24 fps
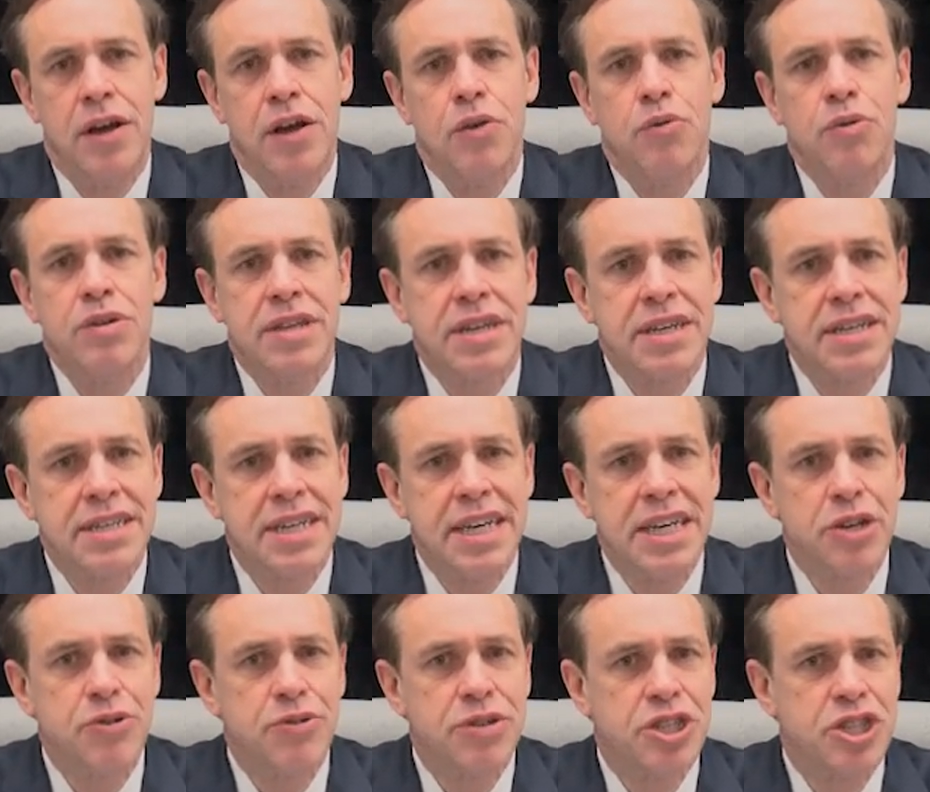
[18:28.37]
With
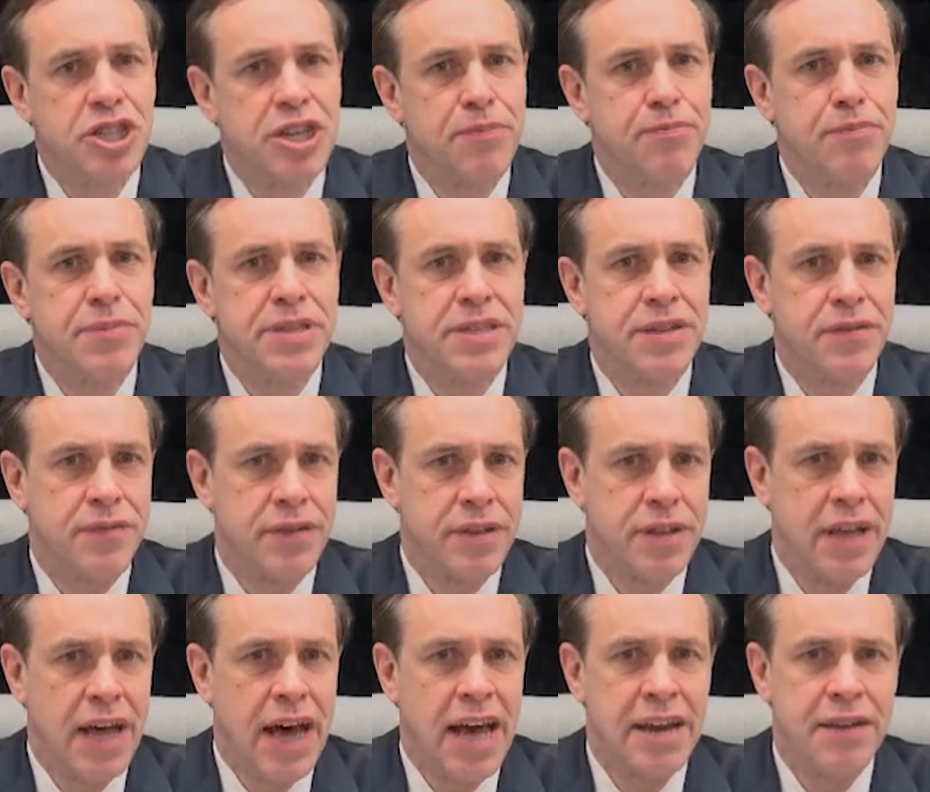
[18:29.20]
continuing shipments of
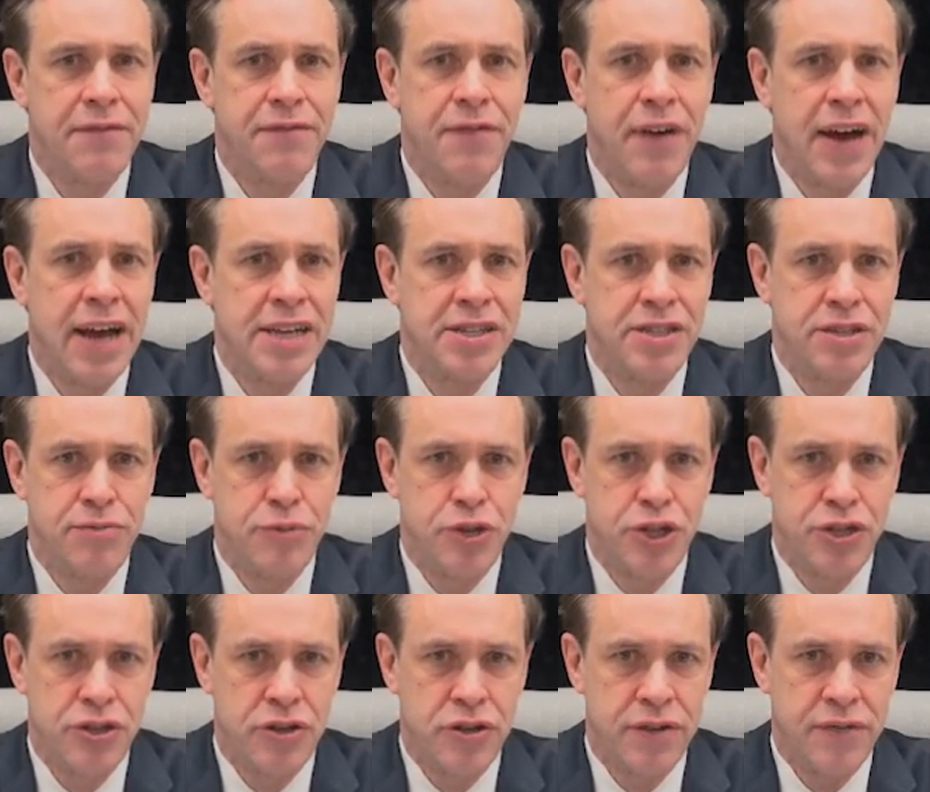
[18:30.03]
allotted Pfizer and
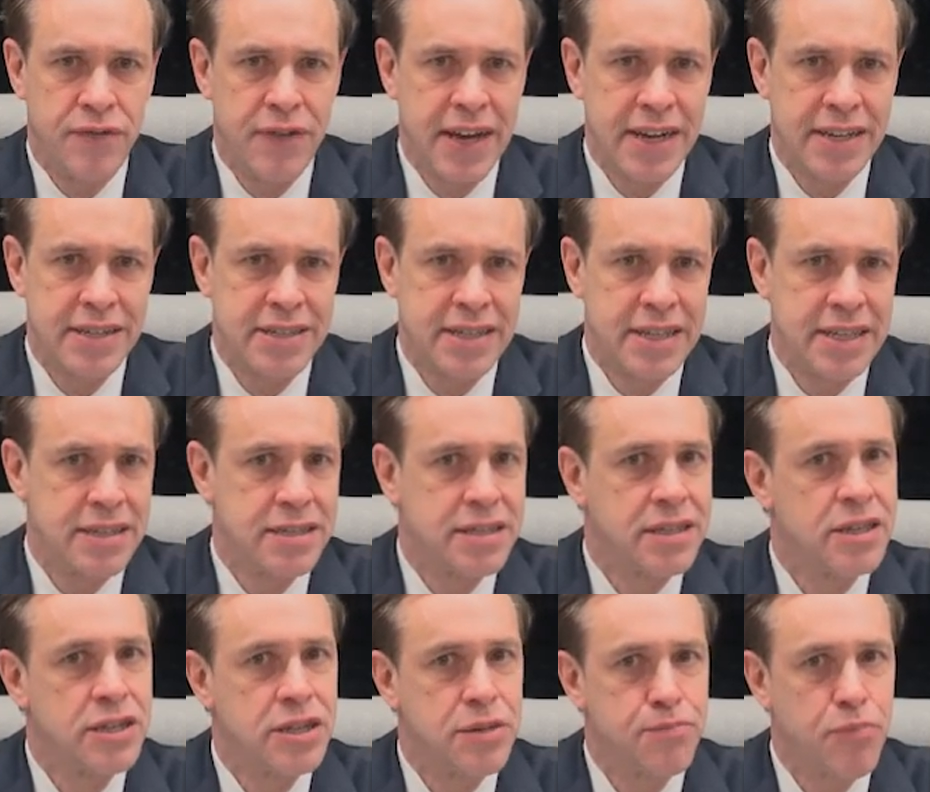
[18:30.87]
Moderna vaccines,
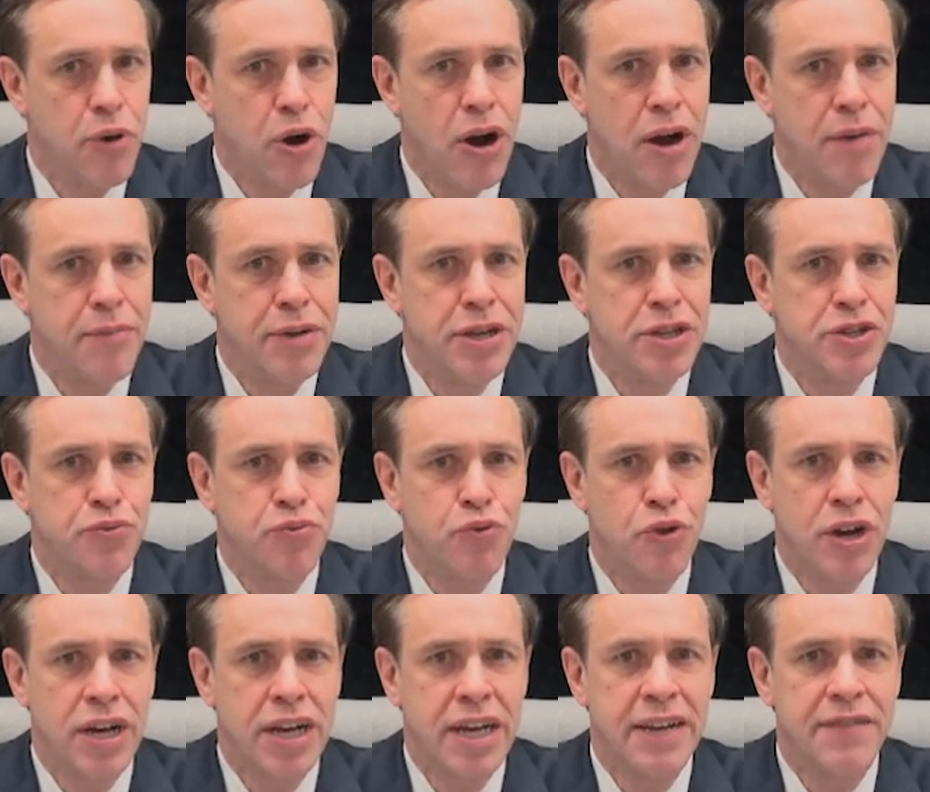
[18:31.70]
the department is
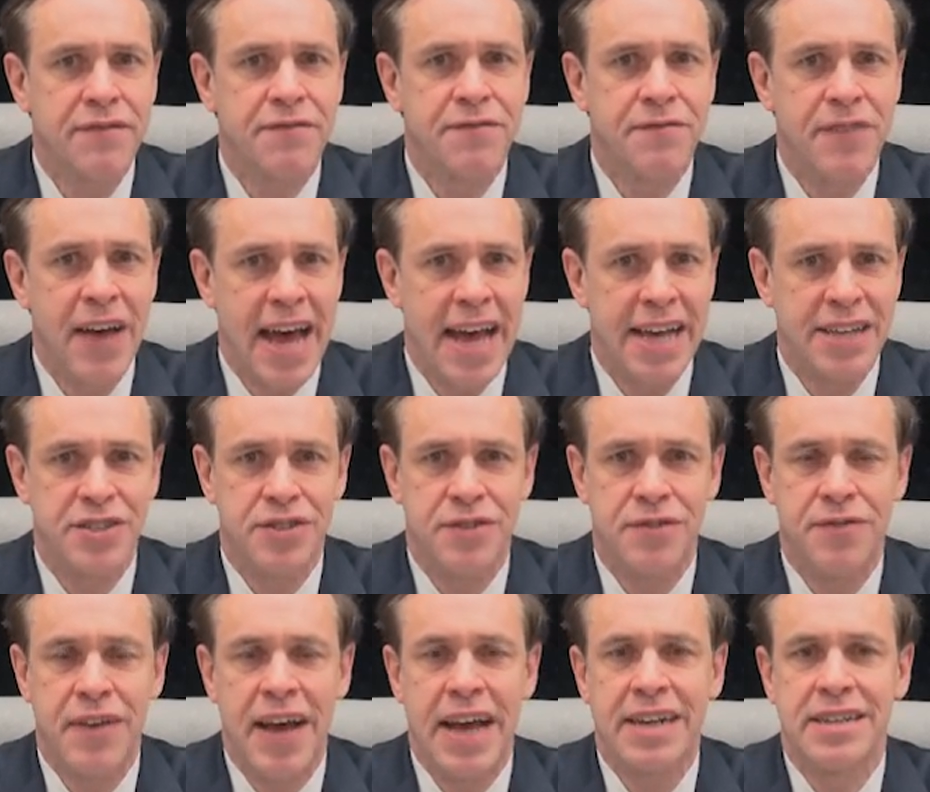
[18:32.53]
working fast
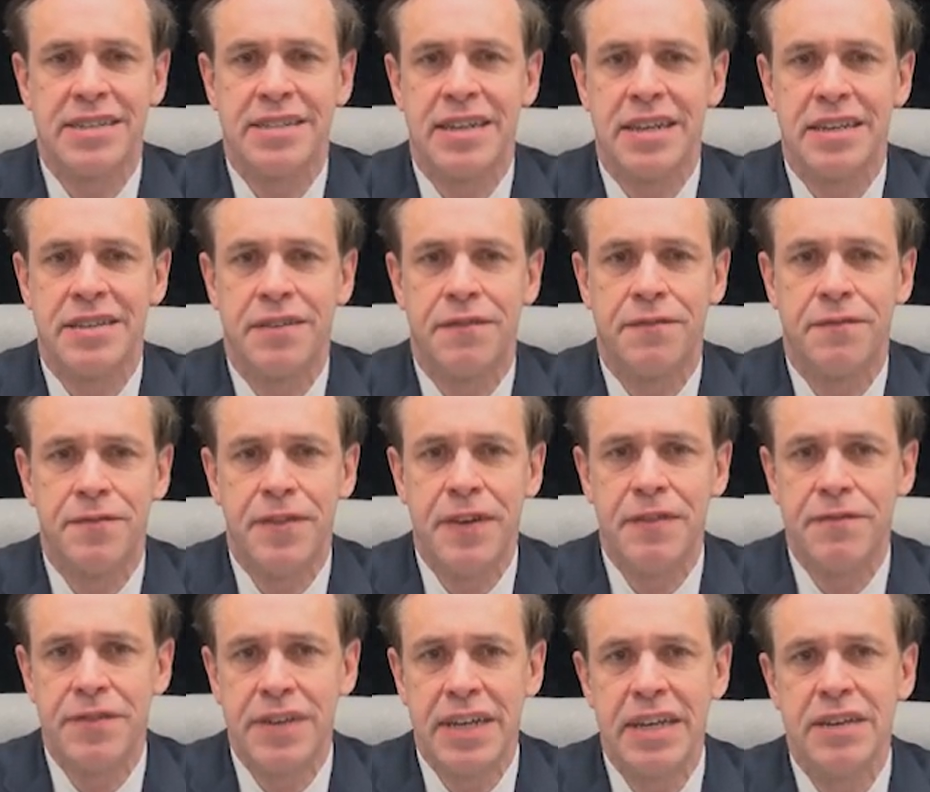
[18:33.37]
to vaccinate the
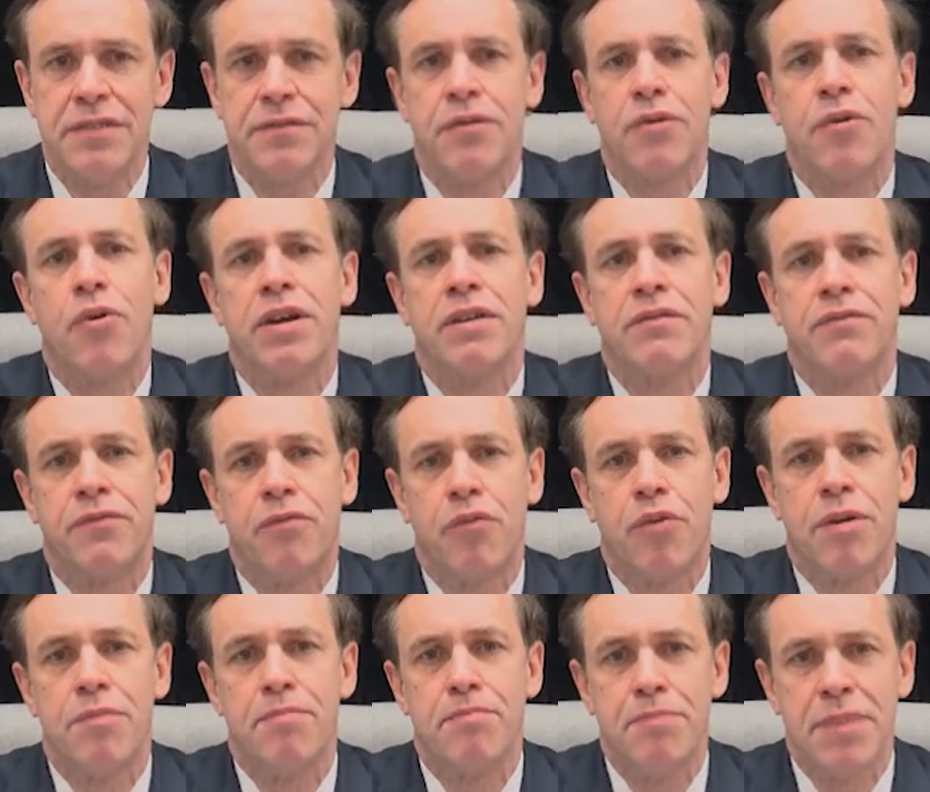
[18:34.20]

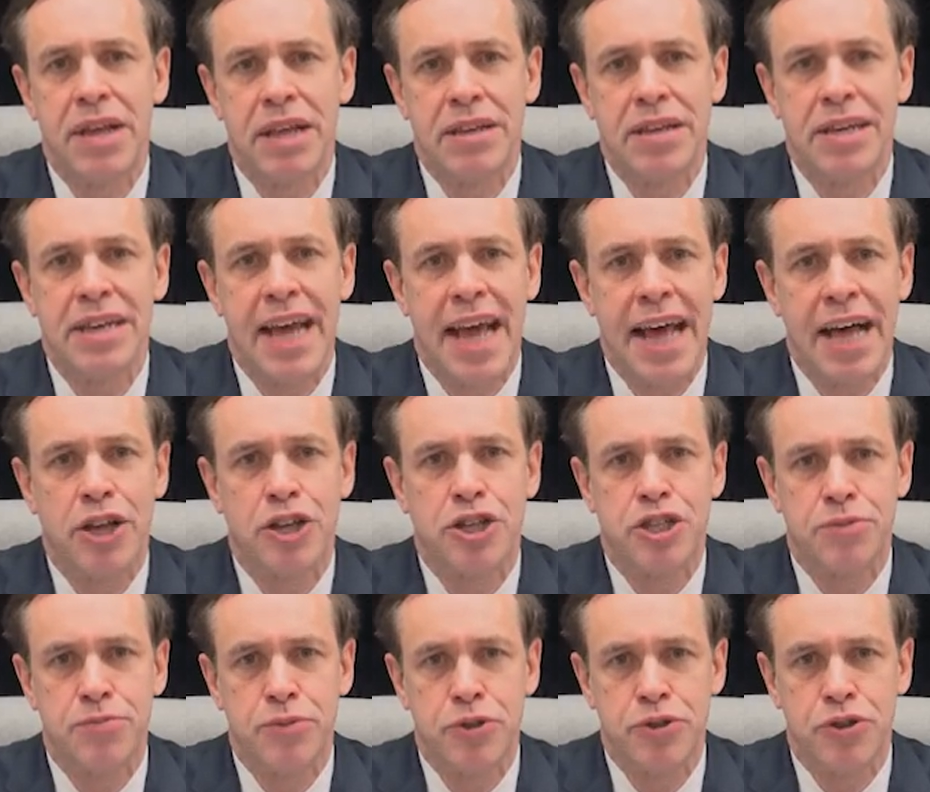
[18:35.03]
15.4 million
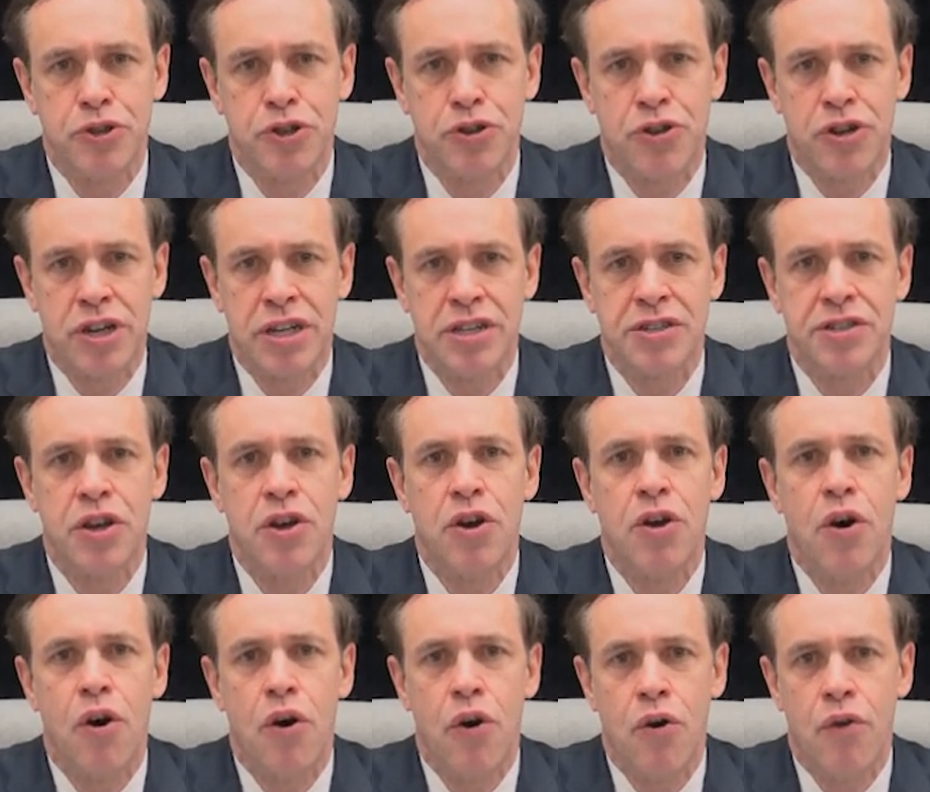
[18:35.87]
eligible New Yorkers
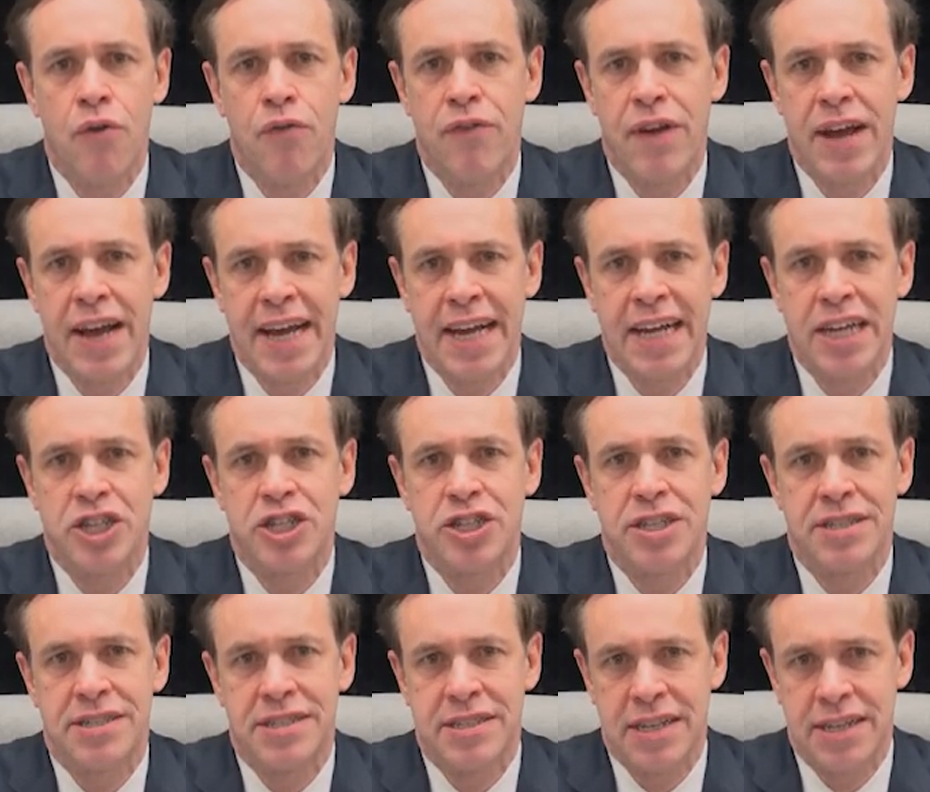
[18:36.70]
over age
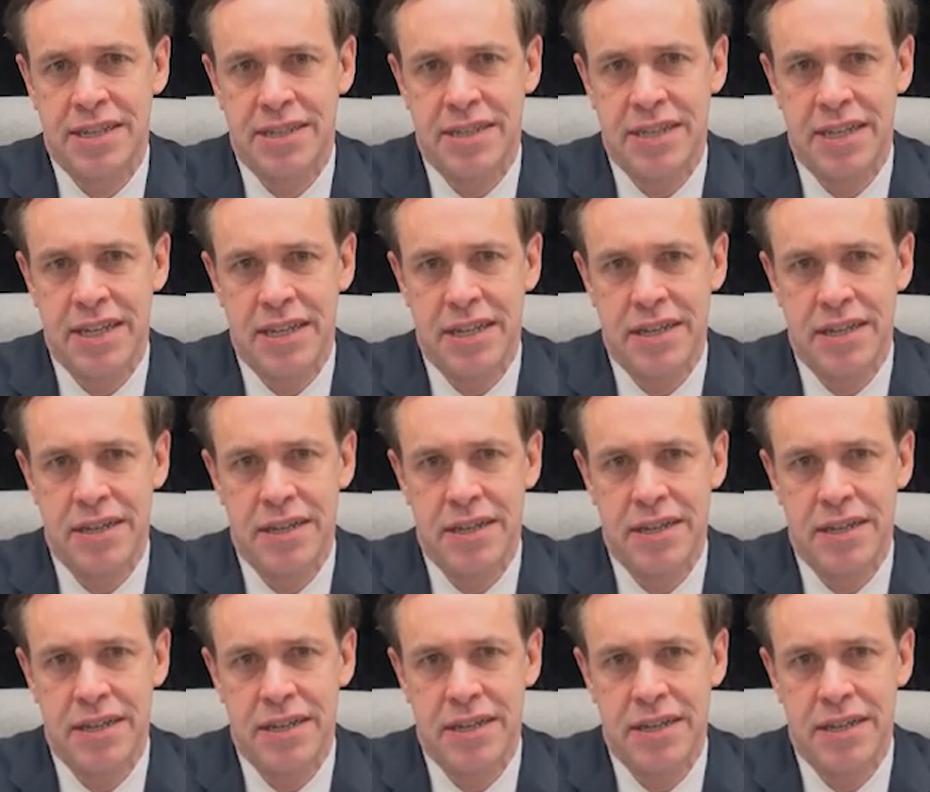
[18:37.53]
16.